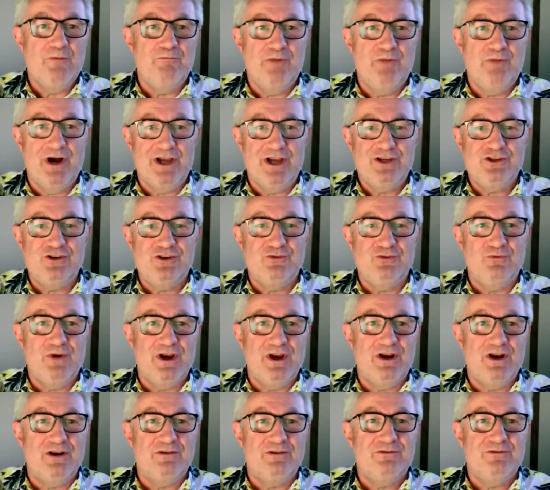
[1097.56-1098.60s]
bite you
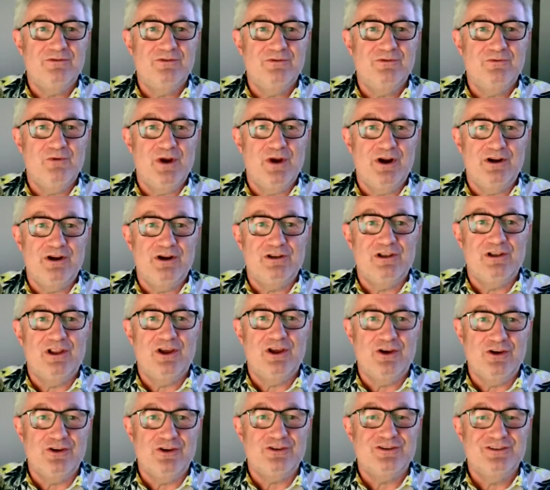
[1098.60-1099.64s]
where it'll
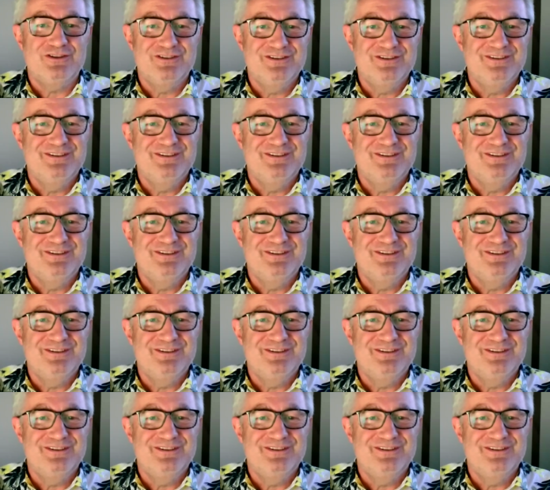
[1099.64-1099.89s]
hurt.